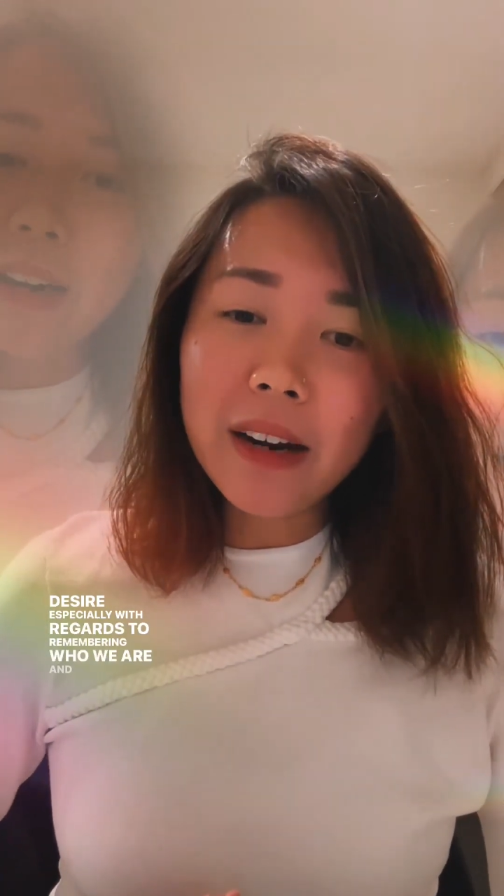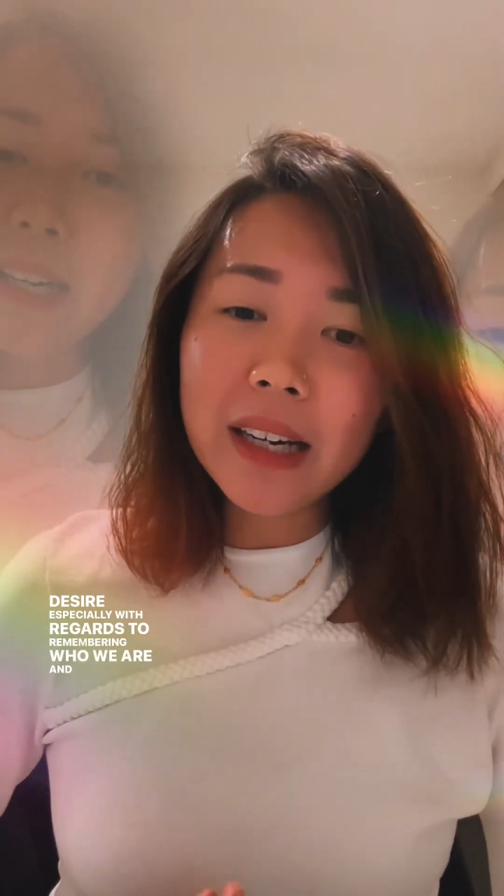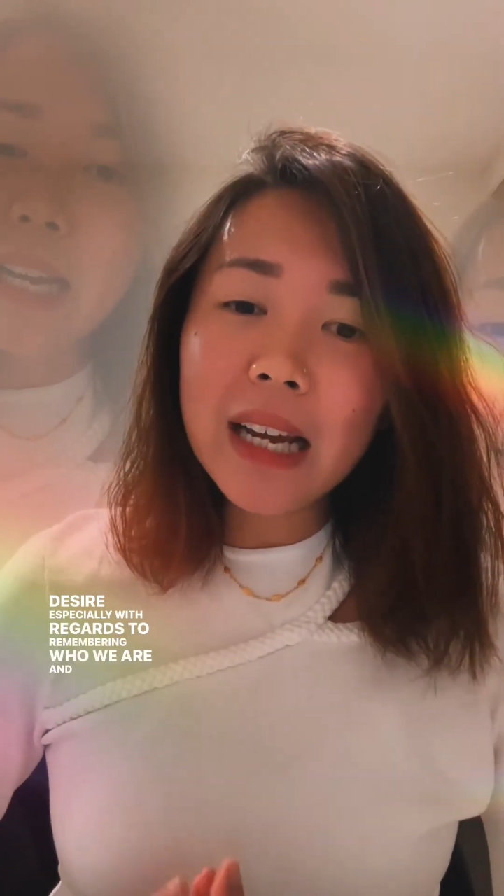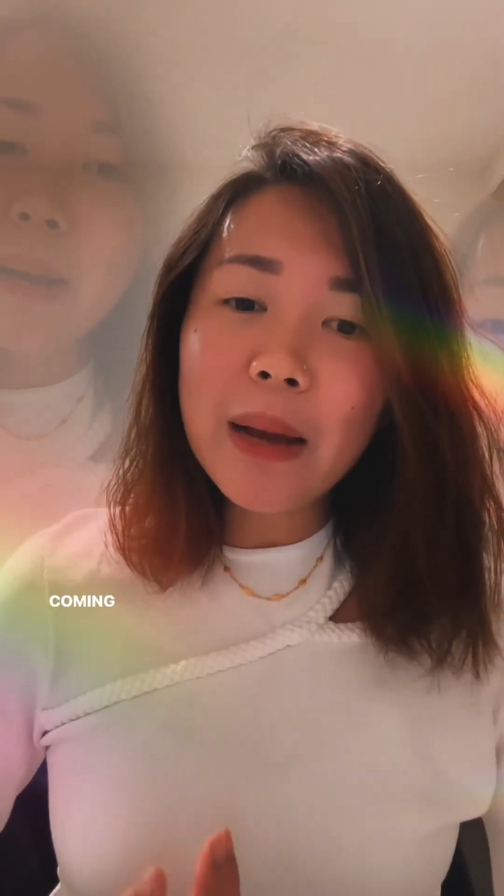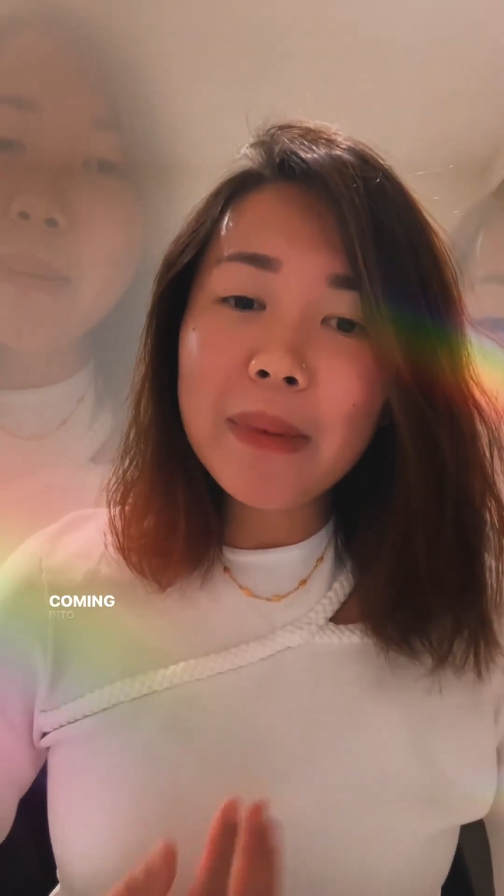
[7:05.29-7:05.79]

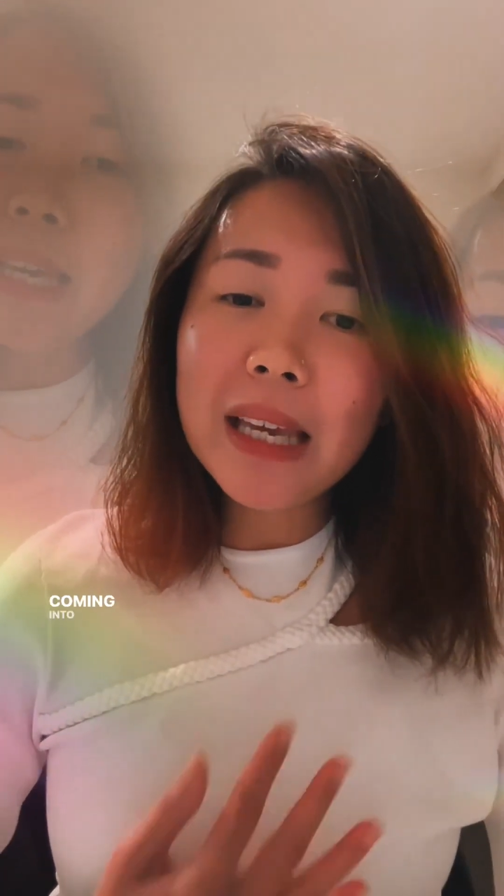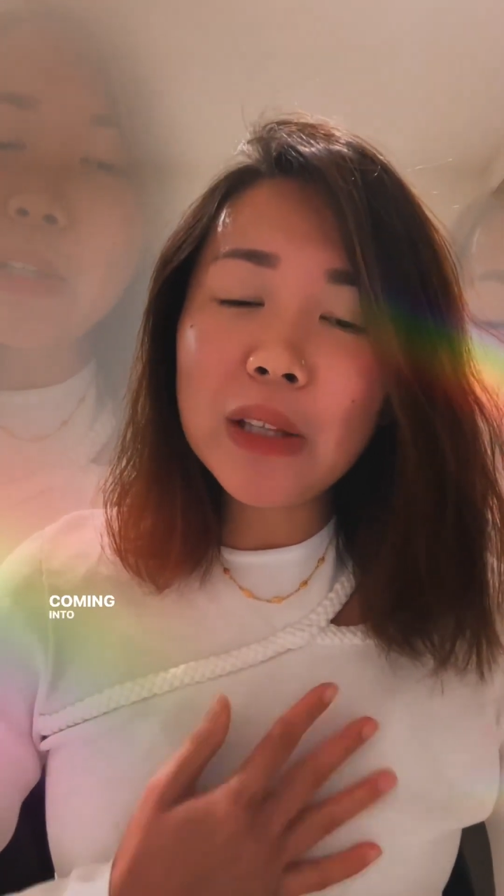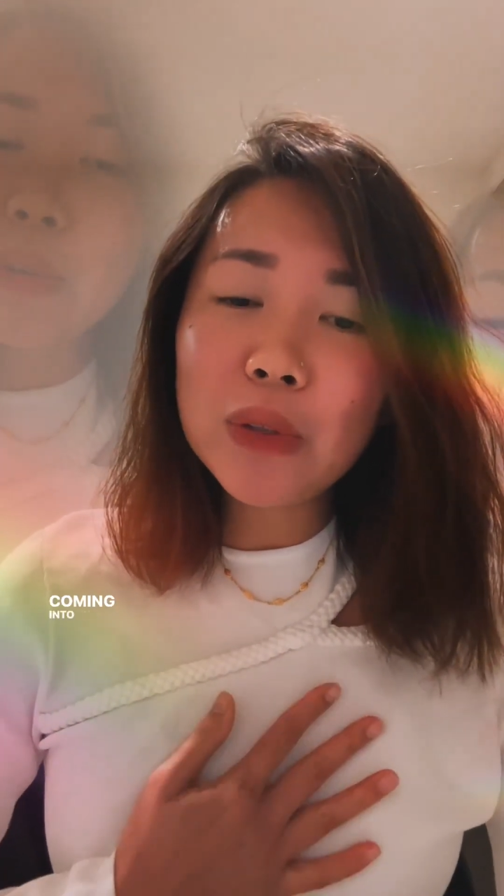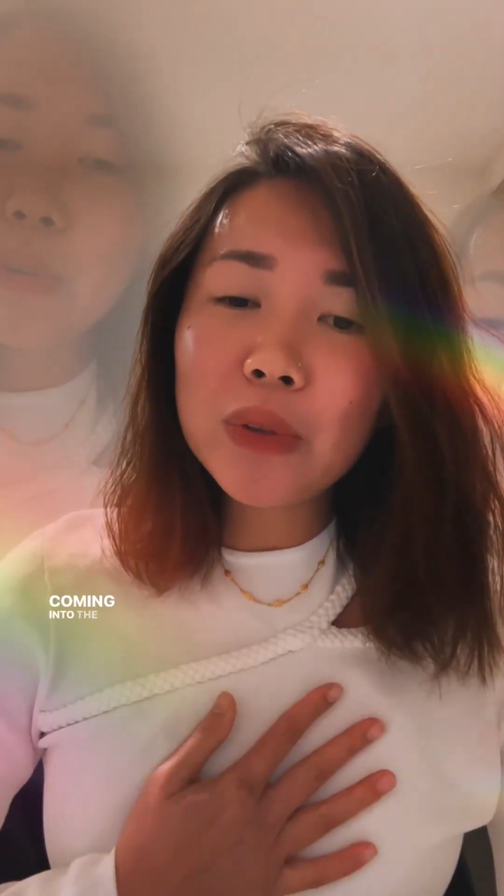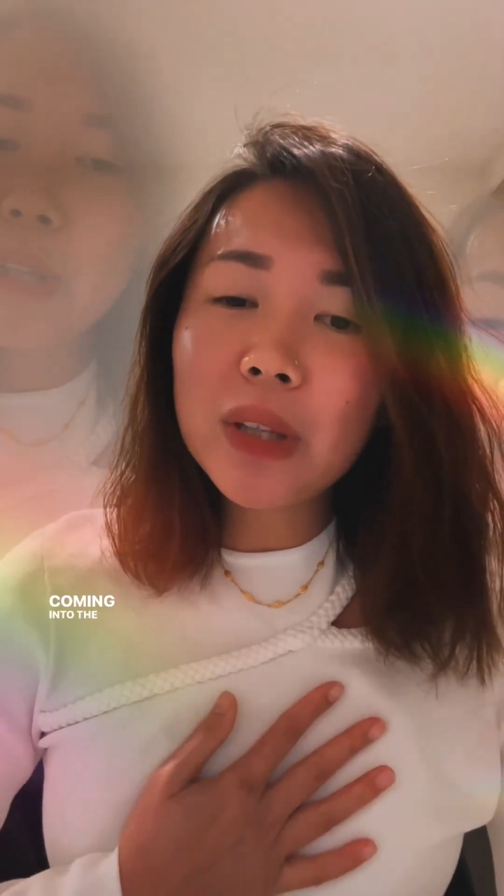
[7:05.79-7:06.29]
and coming
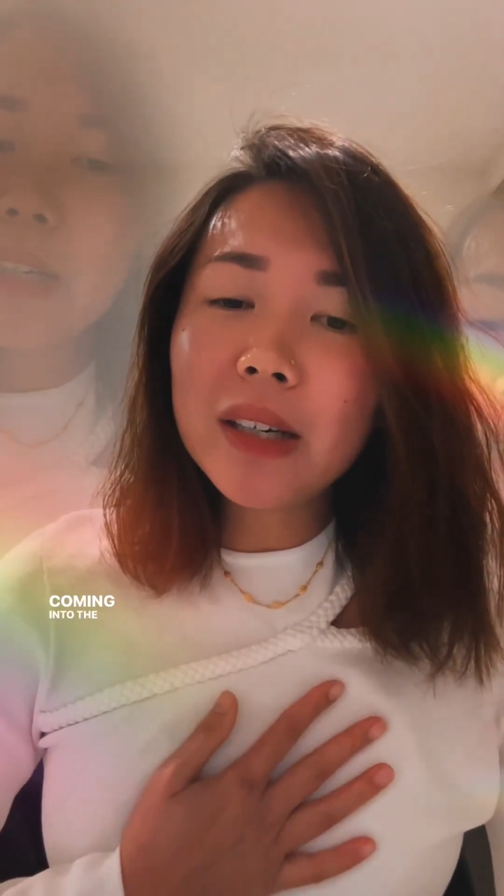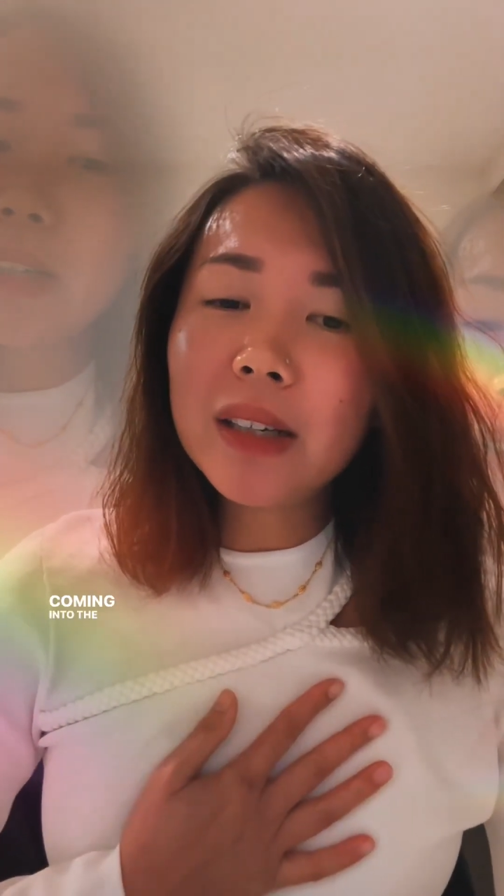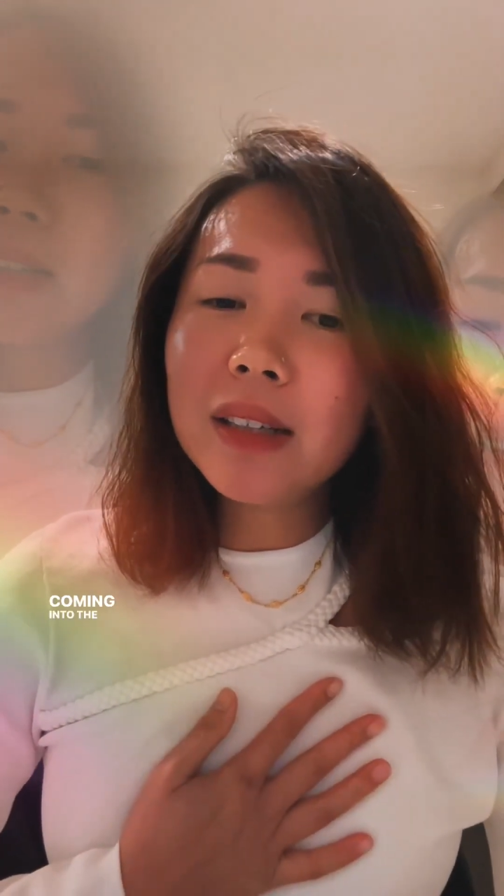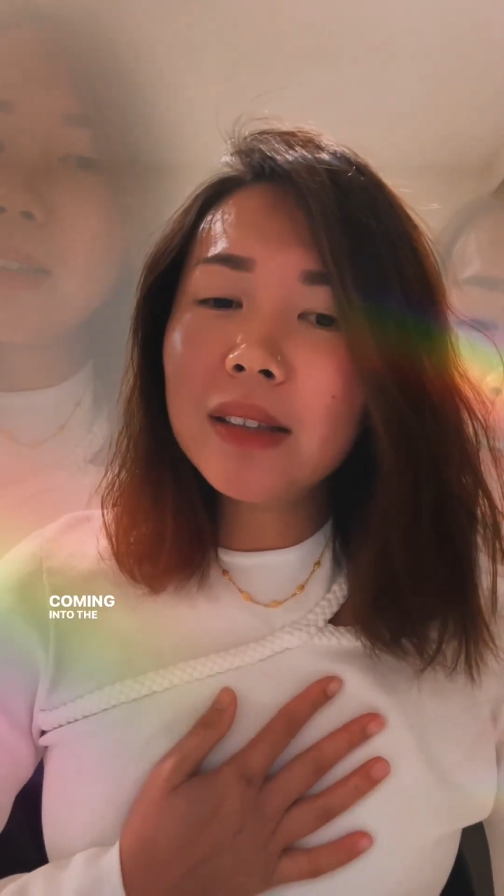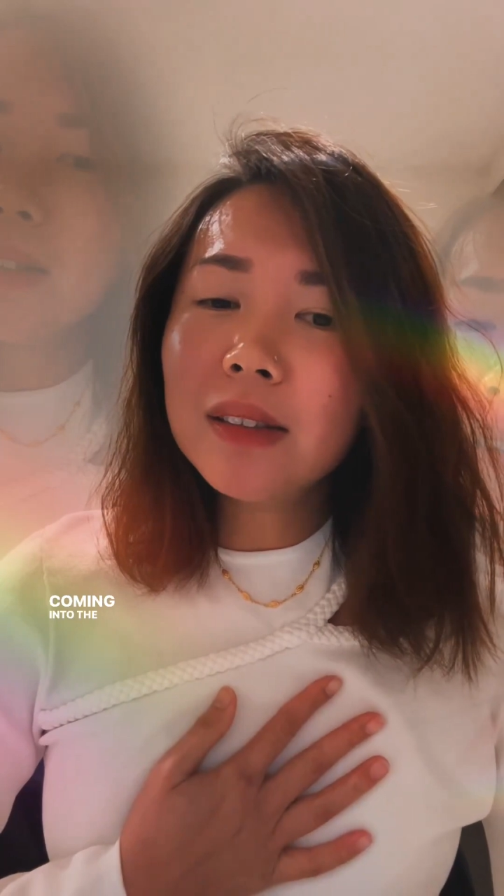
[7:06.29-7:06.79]
into the